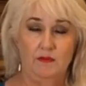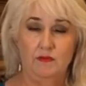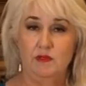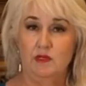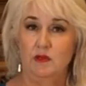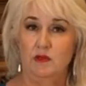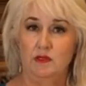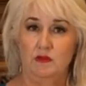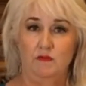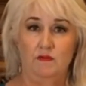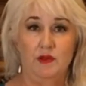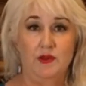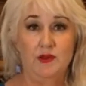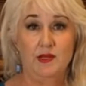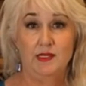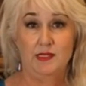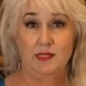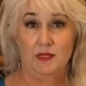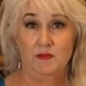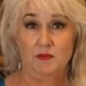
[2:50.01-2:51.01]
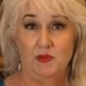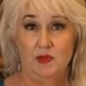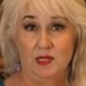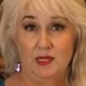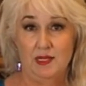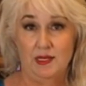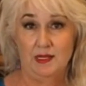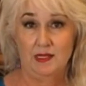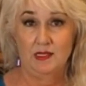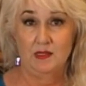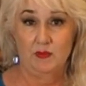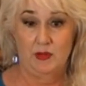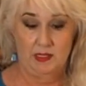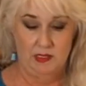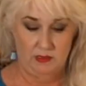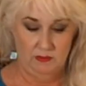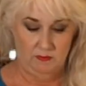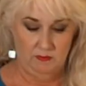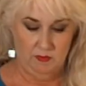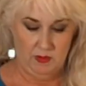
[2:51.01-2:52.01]
to use a very simple and
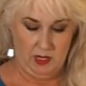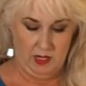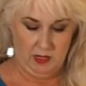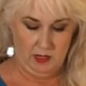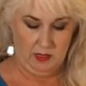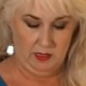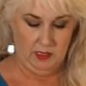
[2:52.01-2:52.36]
inexpensive pan,